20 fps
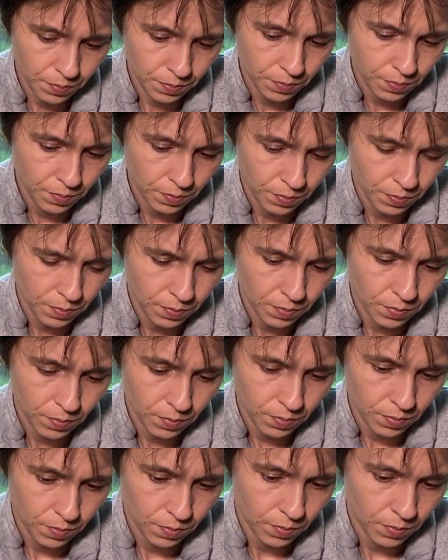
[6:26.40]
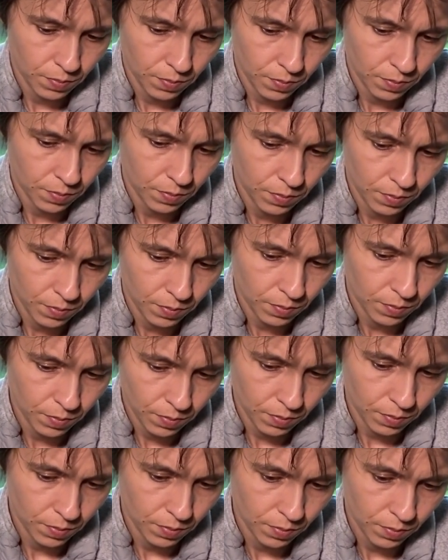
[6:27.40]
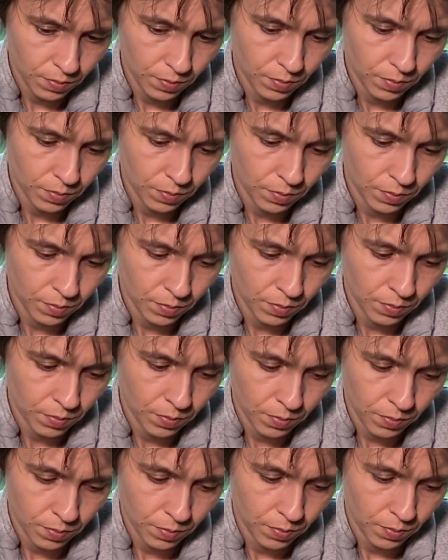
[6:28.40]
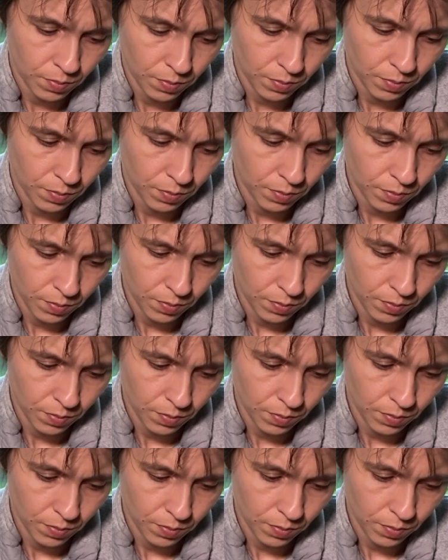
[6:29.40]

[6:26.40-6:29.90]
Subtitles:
Nothing is said.